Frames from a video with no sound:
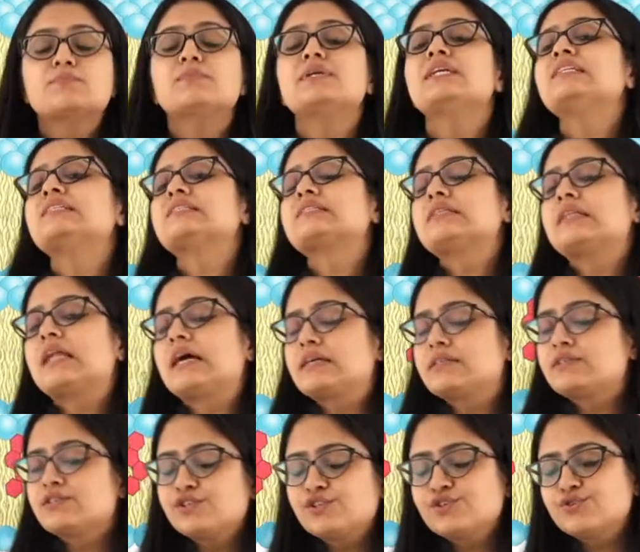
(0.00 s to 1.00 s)
me
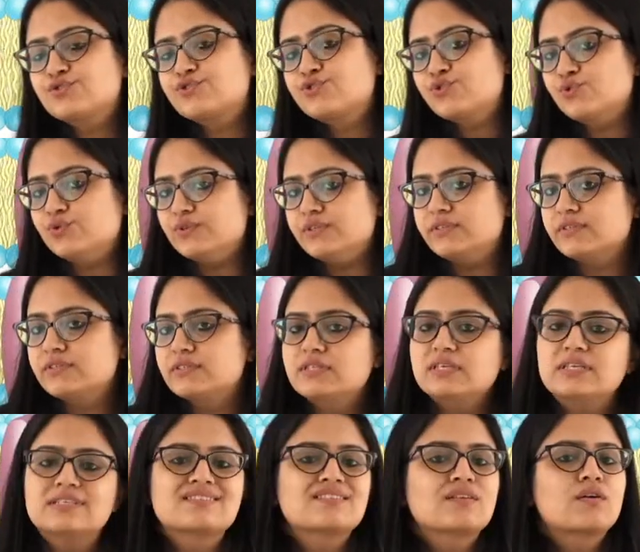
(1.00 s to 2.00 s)
enlighten you students.
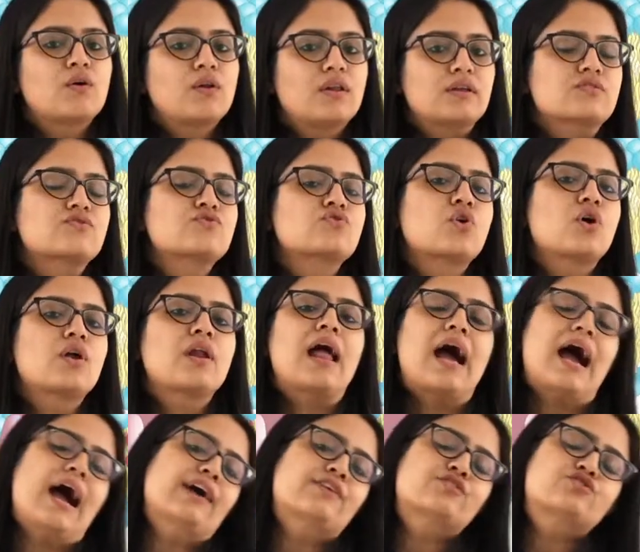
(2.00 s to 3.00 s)
These cholesterol
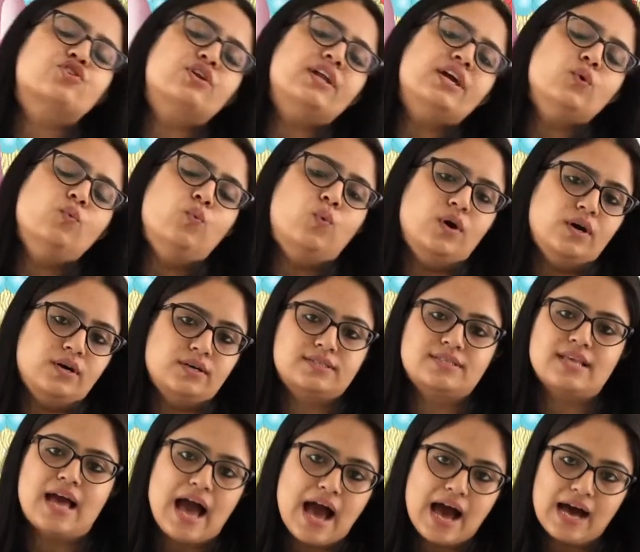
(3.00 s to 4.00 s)
actually works
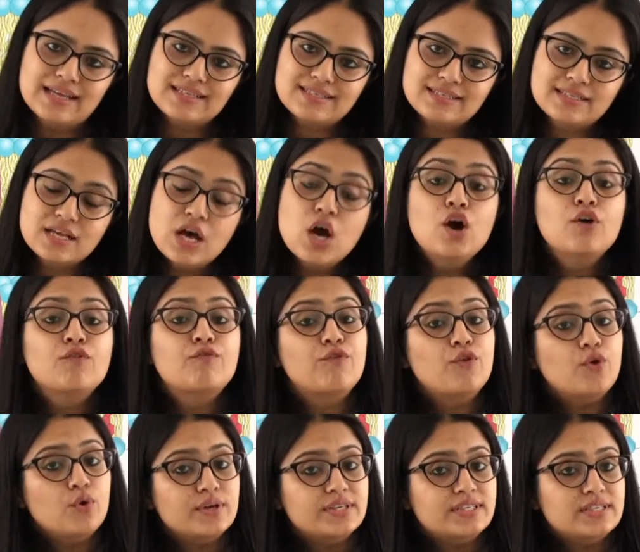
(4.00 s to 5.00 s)
as
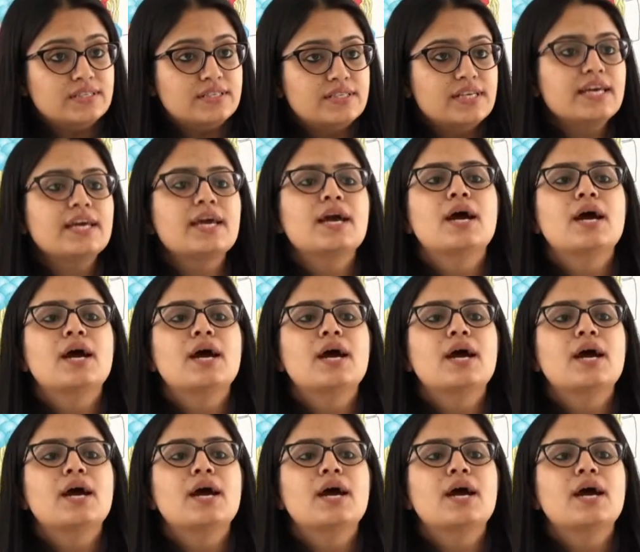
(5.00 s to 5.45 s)
fluidity